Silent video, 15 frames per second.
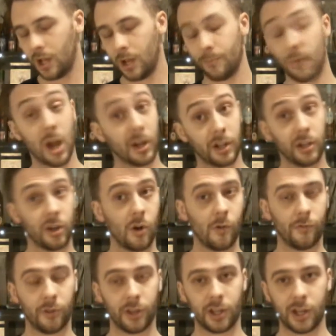I'm not going to
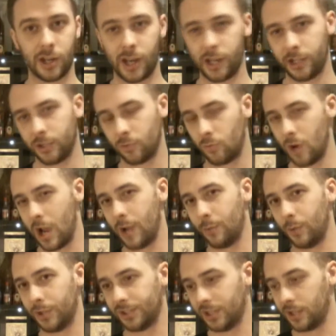go for the Canadian rye
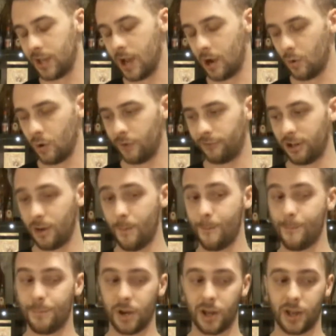whiskey, however,
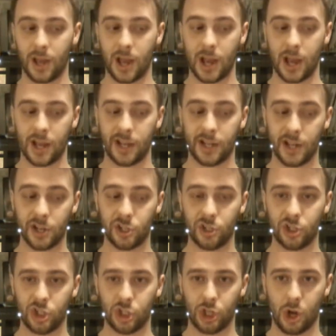but I
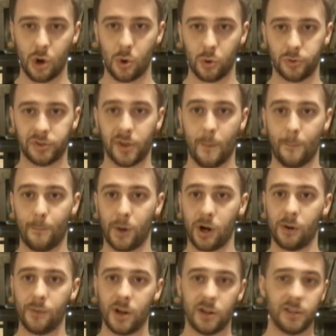chose
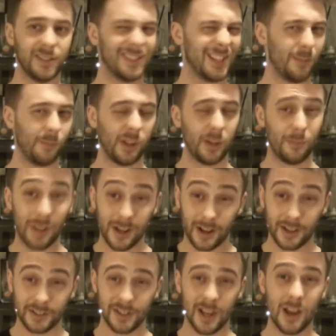bourbon simply
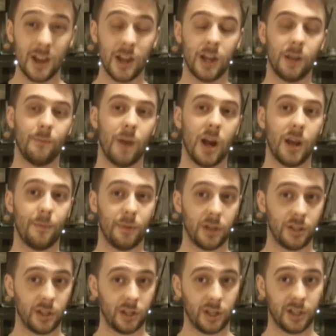because, in my
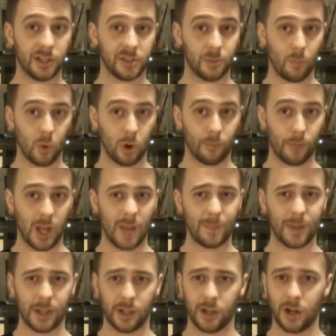opinion, it's more
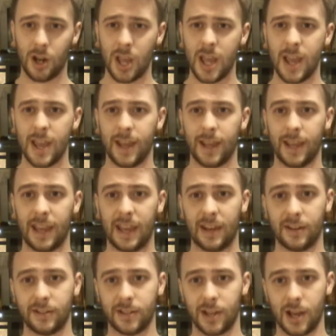popular
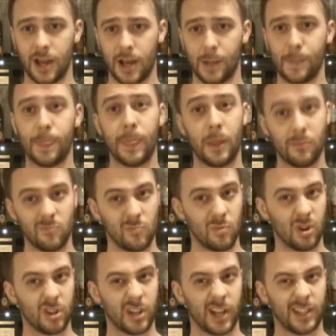and
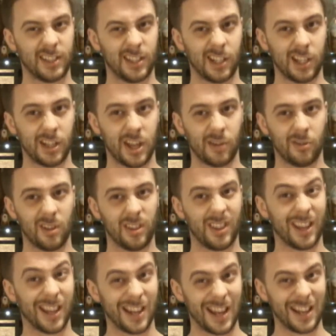more tasty.
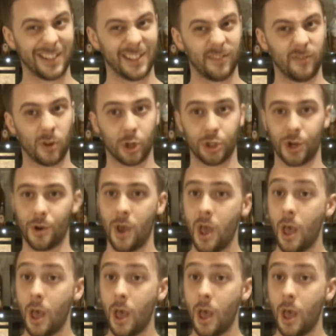Canadian version.